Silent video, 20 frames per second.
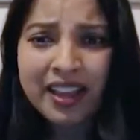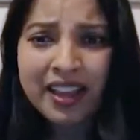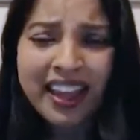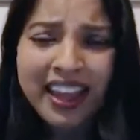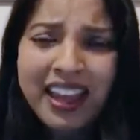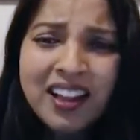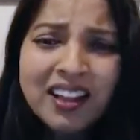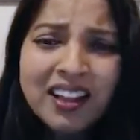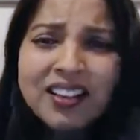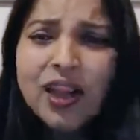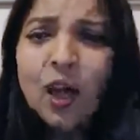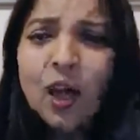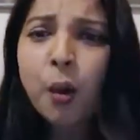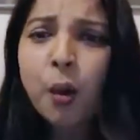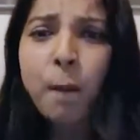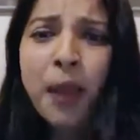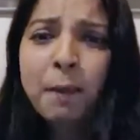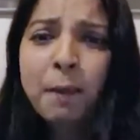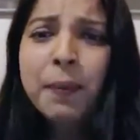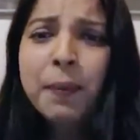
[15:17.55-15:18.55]
Hell
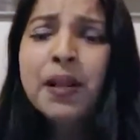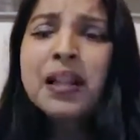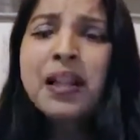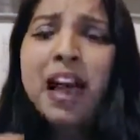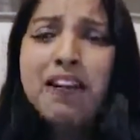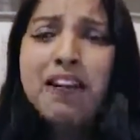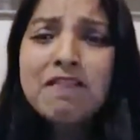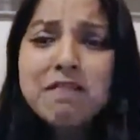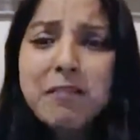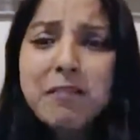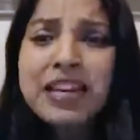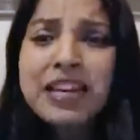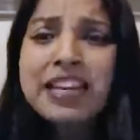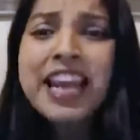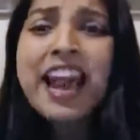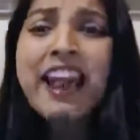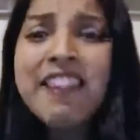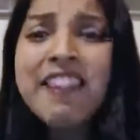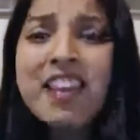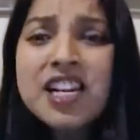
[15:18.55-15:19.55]
no, people have
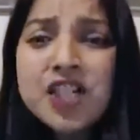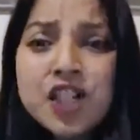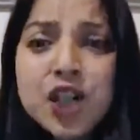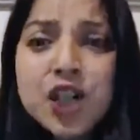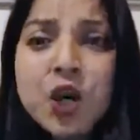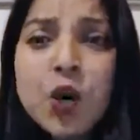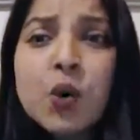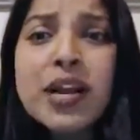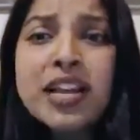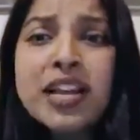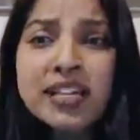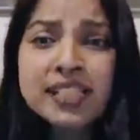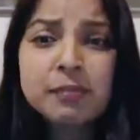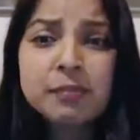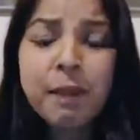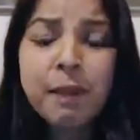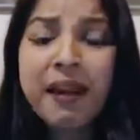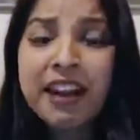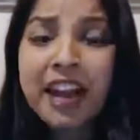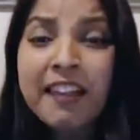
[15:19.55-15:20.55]
money and they do need to
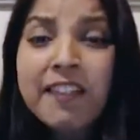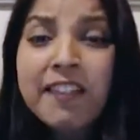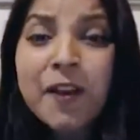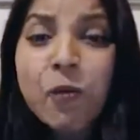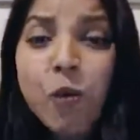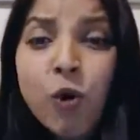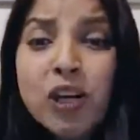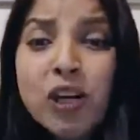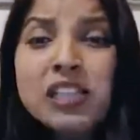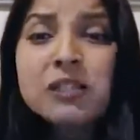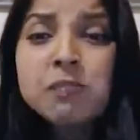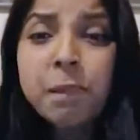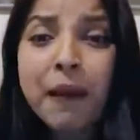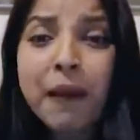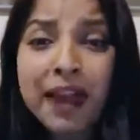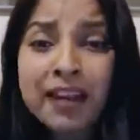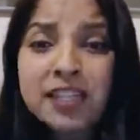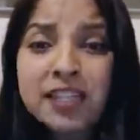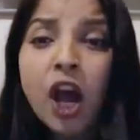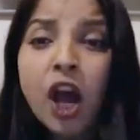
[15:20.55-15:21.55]
spend, and they will
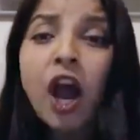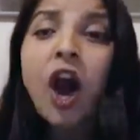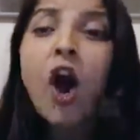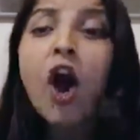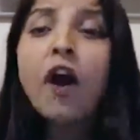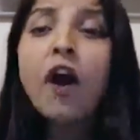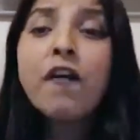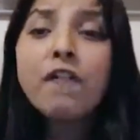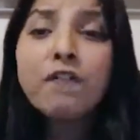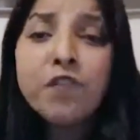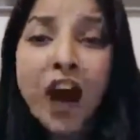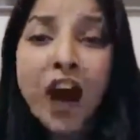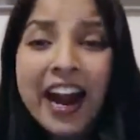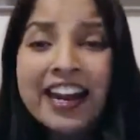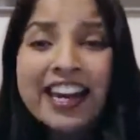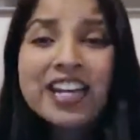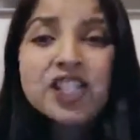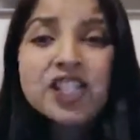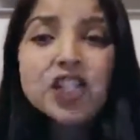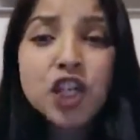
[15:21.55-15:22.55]
spend on
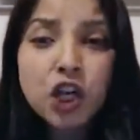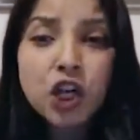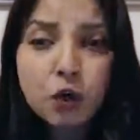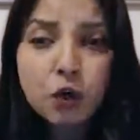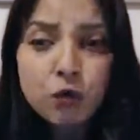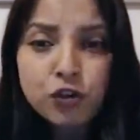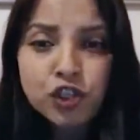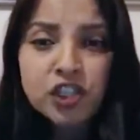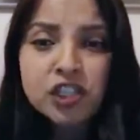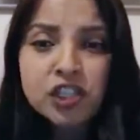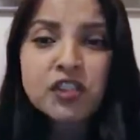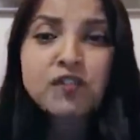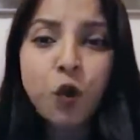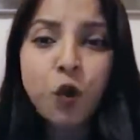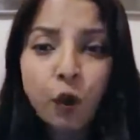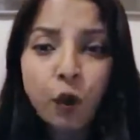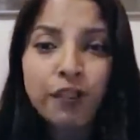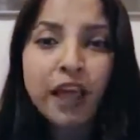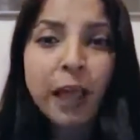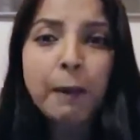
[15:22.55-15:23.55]
finding solutions
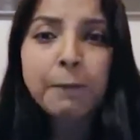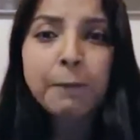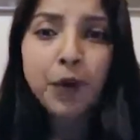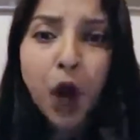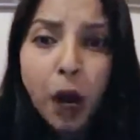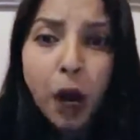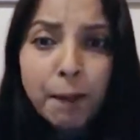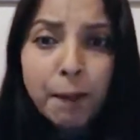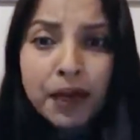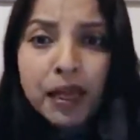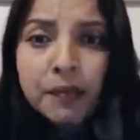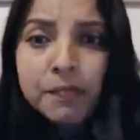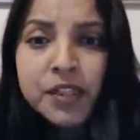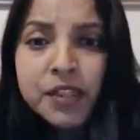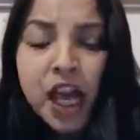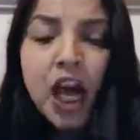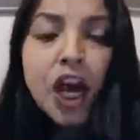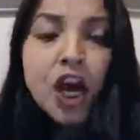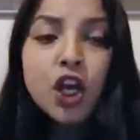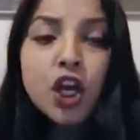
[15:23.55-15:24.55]
for their problems.